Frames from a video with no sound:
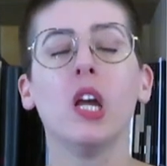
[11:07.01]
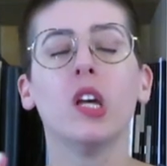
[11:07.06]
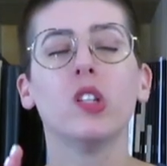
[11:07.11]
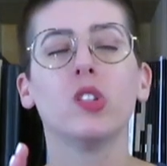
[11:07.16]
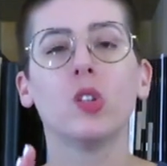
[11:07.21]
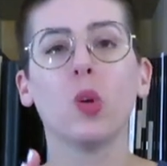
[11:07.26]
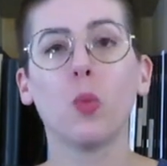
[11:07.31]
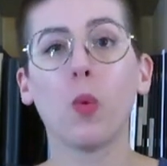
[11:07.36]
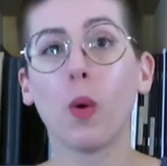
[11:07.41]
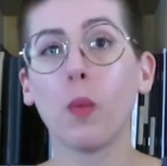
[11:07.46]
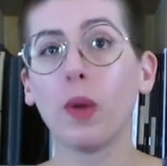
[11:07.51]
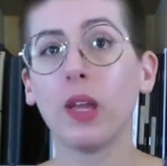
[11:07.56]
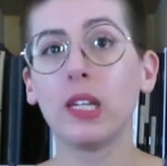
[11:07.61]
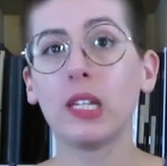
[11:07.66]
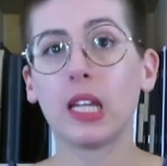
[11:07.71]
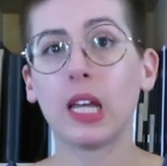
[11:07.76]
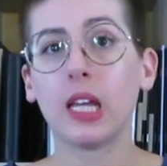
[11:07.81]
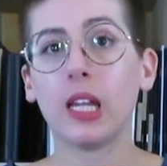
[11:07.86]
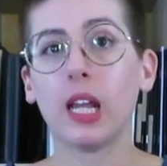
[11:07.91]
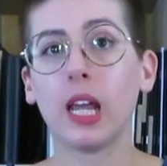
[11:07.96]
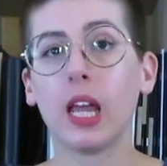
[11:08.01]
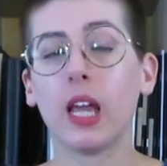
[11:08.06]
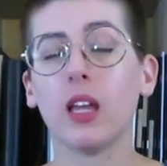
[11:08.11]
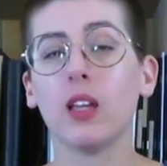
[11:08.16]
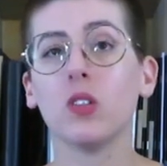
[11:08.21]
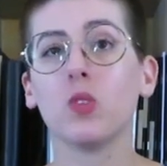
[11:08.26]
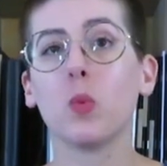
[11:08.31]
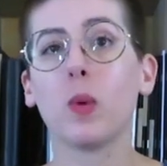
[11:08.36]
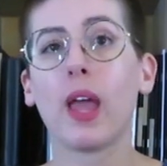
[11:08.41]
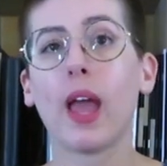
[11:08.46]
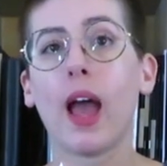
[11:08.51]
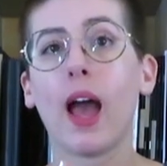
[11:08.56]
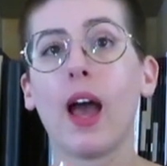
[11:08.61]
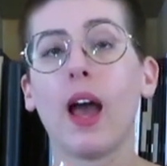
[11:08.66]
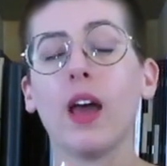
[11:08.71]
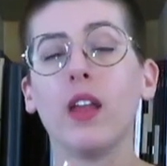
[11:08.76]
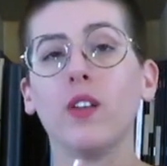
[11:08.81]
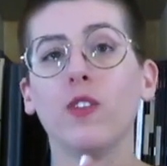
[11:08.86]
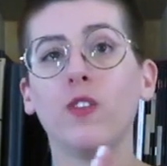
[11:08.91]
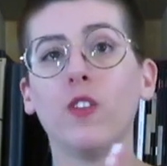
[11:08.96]
So what we did is we
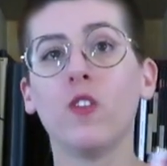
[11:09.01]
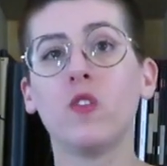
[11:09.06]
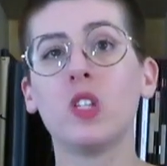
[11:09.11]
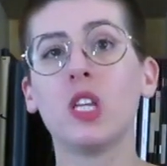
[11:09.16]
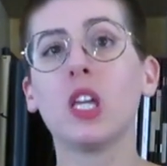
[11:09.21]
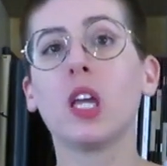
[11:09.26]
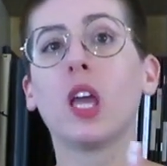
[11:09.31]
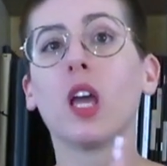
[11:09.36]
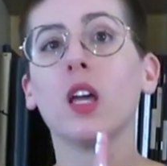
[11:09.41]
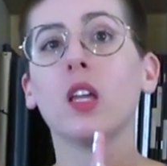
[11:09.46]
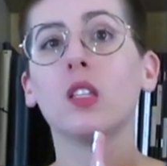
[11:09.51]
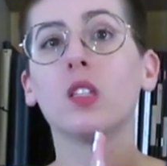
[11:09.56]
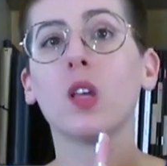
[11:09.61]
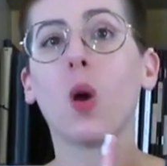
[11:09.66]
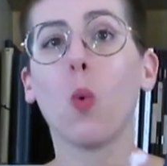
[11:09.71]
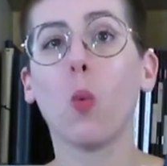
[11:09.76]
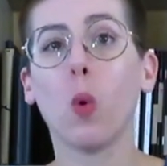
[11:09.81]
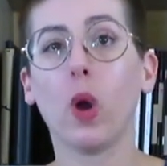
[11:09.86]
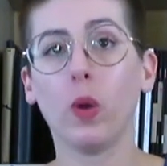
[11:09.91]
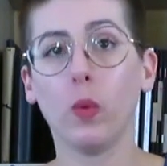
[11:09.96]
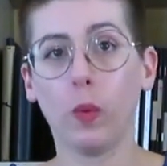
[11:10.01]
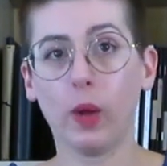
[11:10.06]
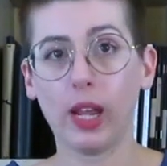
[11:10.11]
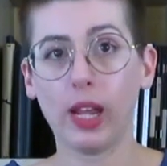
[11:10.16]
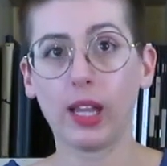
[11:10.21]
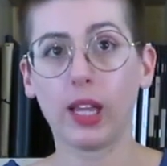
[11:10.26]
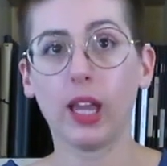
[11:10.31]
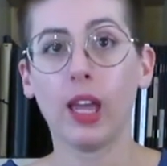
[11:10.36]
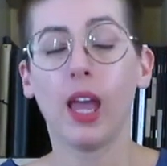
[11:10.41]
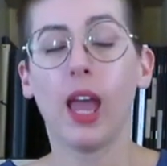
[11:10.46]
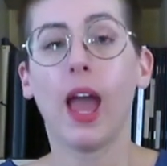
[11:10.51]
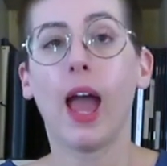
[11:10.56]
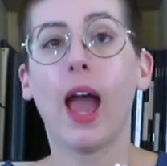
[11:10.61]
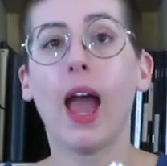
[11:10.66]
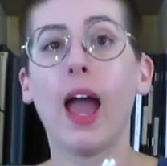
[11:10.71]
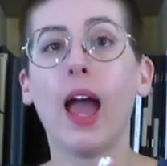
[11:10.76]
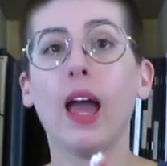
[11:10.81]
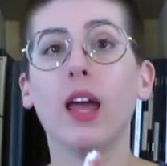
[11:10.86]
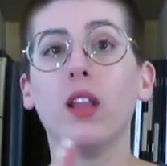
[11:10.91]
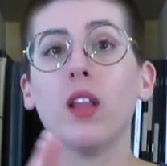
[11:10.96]
had 15 kids 1 week,
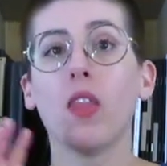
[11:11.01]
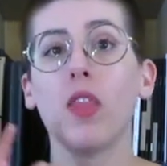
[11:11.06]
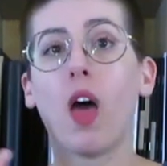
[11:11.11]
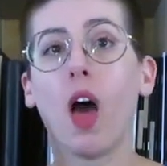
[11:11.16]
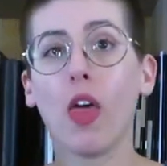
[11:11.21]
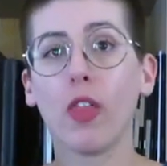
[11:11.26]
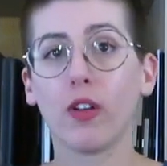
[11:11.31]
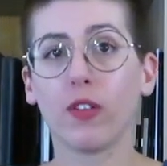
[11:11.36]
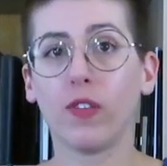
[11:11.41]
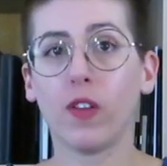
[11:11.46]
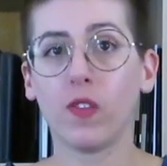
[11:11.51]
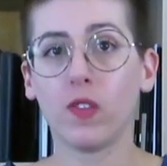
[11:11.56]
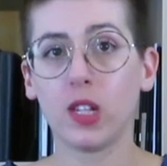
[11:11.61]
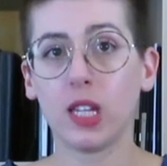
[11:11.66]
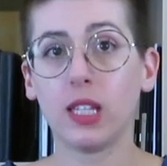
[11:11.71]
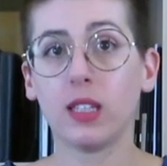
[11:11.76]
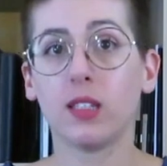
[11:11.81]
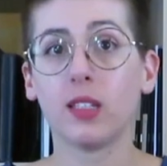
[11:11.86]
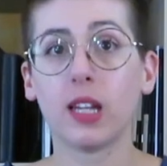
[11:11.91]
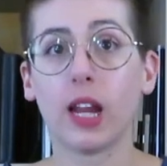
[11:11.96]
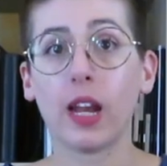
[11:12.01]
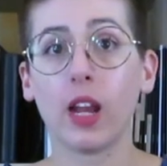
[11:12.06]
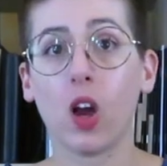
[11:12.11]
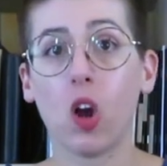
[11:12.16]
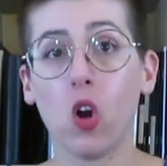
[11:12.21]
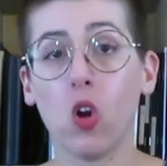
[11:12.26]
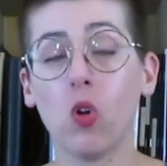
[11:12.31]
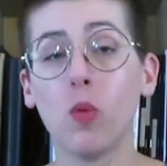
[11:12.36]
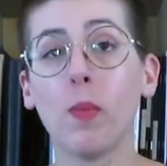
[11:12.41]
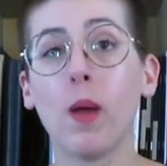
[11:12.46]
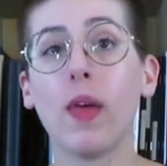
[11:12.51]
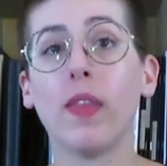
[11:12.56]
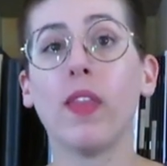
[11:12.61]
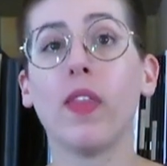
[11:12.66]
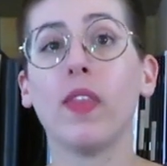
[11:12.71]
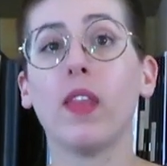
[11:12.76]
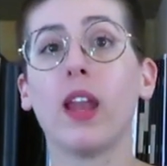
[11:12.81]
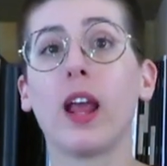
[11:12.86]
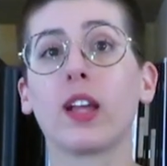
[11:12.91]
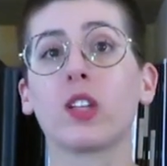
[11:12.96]
and the other 15 stayed home, and
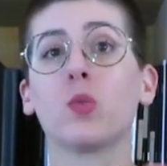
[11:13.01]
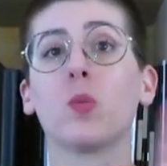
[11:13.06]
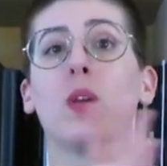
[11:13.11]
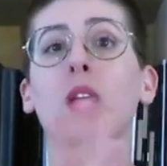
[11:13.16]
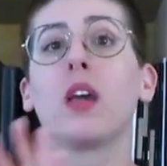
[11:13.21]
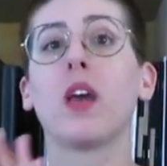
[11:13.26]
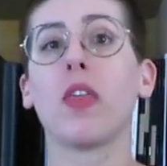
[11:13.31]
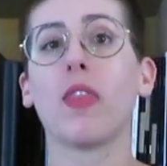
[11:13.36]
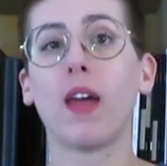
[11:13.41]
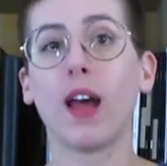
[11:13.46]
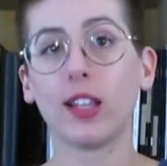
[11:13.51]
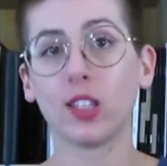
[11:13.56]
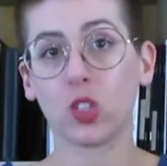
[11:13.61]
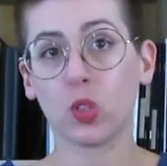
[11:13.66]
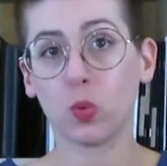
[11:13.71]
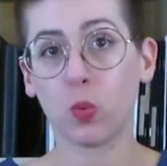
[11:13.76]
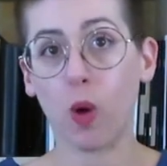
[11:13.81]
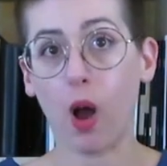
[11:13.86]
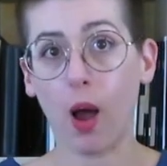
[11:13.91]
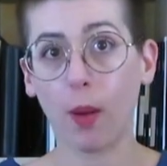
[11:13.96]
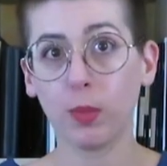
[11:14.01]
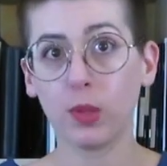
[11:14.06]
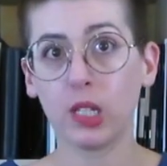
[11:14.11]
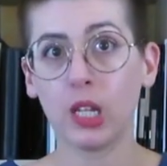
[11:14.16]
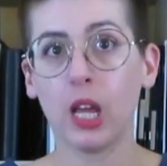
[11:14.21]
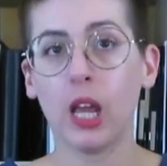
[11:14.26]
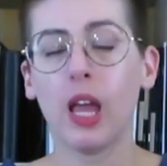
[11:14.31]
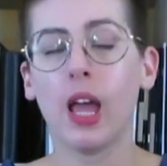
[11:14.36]
then the next week that swapped.